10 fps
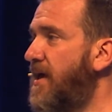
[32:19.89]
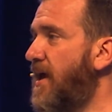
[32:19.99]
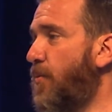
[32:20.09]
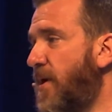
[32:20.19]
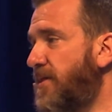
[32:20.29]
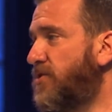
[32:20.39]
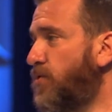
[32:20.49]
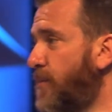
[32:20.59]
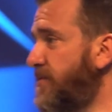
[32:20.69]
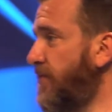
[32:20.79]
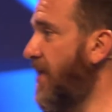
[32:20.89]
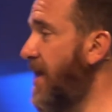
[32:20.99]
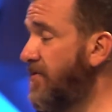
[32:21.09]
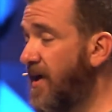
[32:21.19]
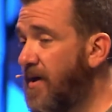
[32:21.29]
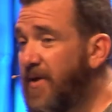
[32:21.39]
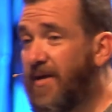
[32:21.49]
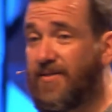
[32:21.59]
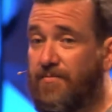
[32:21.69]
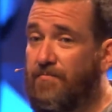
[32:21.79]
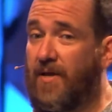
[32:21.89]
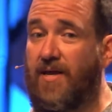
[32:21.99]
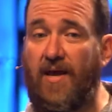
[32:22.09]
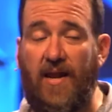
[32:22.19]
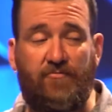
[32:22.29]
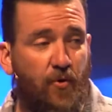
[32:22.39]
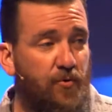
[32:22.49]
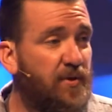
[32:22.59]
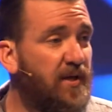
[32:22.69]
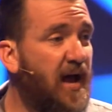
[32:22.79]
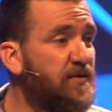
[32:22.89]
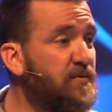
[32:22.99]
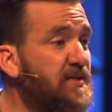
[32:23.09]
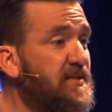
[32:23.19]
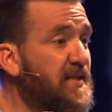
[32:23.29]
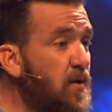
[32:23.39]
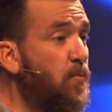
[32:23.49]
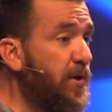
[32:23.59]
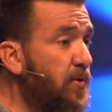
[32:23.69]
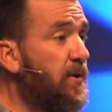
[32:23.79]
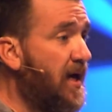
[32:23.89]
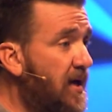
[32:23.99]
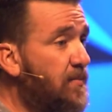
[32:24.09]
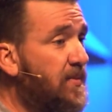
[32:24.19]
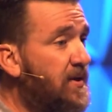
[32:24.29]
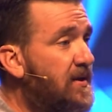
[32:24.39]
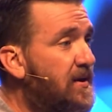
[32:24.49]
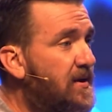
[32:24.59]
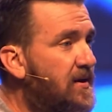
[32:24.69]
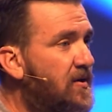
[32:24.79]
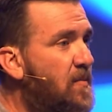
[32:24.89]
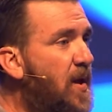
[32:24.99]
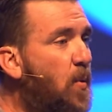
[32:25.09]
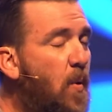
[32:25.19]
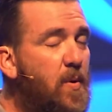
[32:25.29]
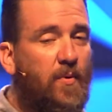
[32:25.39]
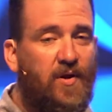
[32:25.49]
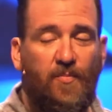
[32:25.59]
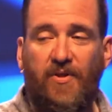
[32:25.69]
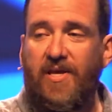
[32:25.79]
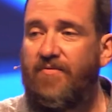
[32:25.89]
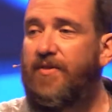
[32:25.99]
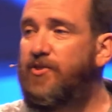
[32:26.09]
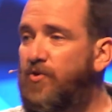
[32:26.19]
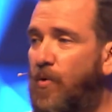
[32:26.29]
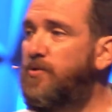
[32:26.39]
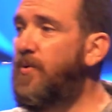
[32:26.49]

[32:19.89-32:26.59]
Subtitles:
And when the storms of life come, because again, I've told you, the gospel says they will come. No matter what we want to believe, the storms will